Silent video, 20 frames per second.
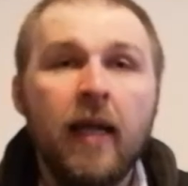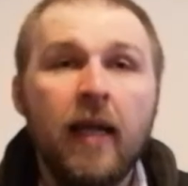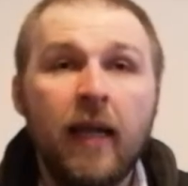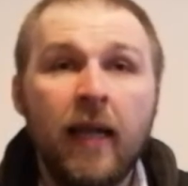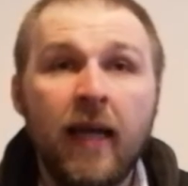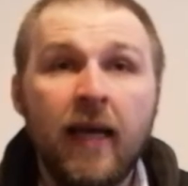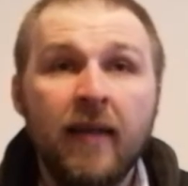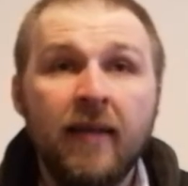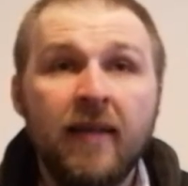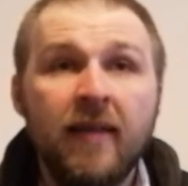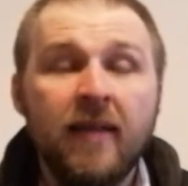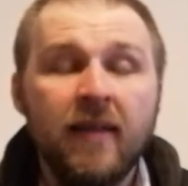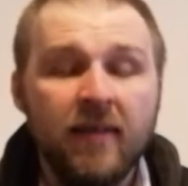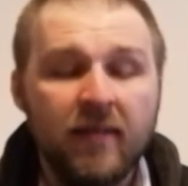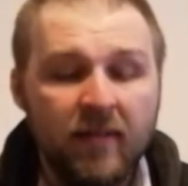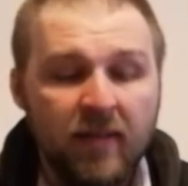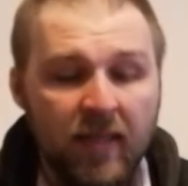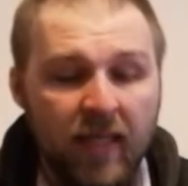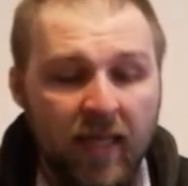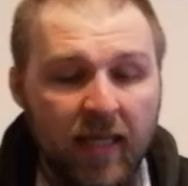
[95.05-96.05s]
Let
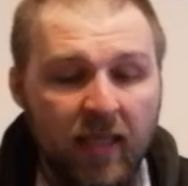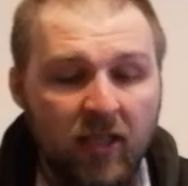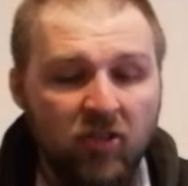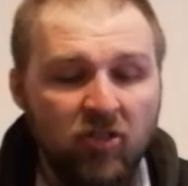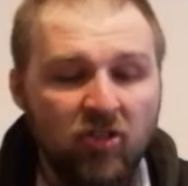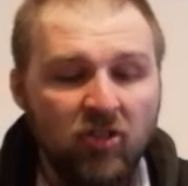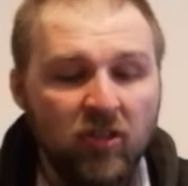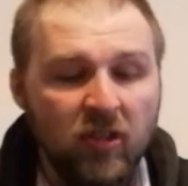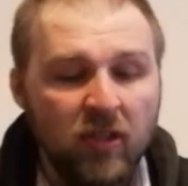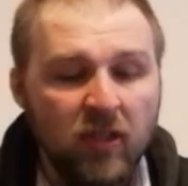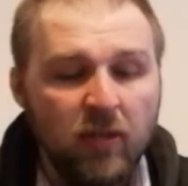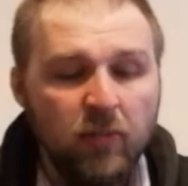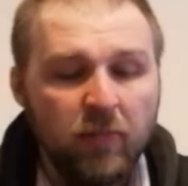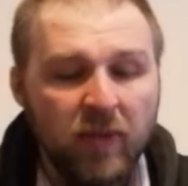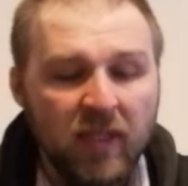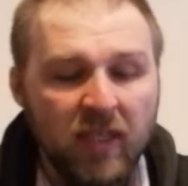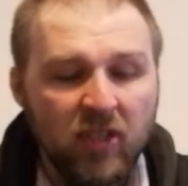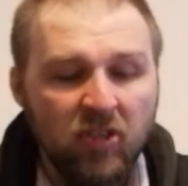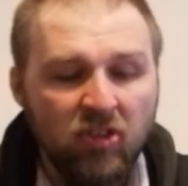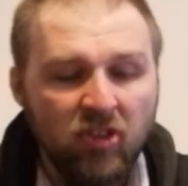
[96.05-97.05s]
this nation
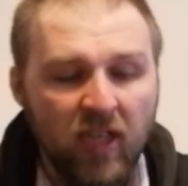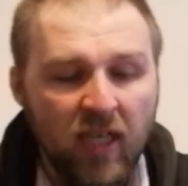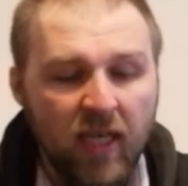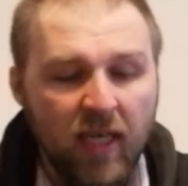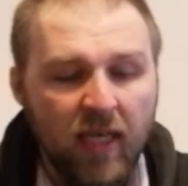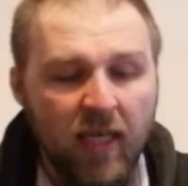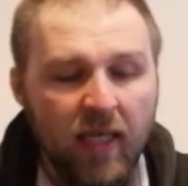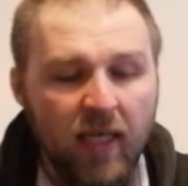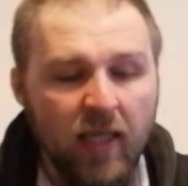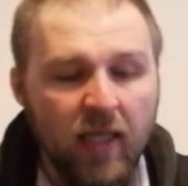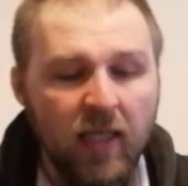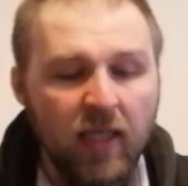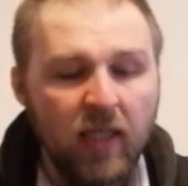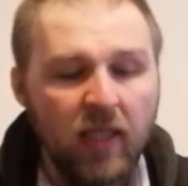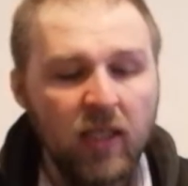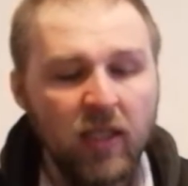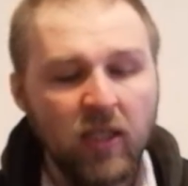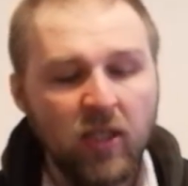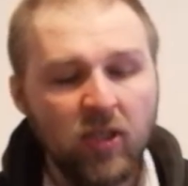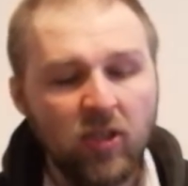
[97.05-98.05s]
be
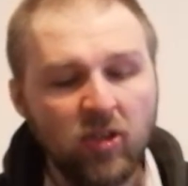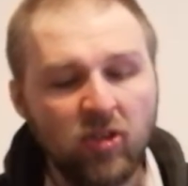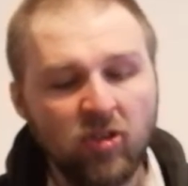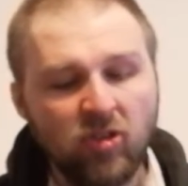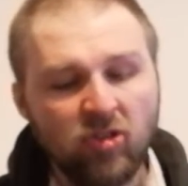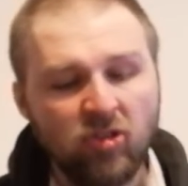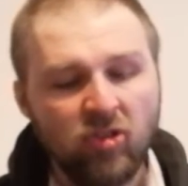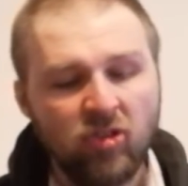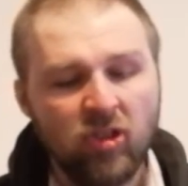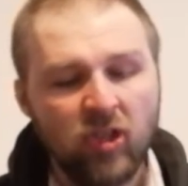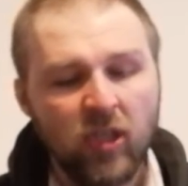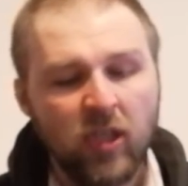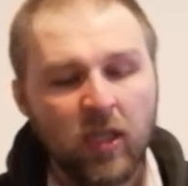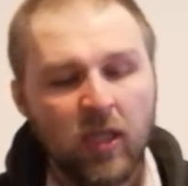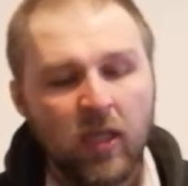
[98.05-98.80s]
changed.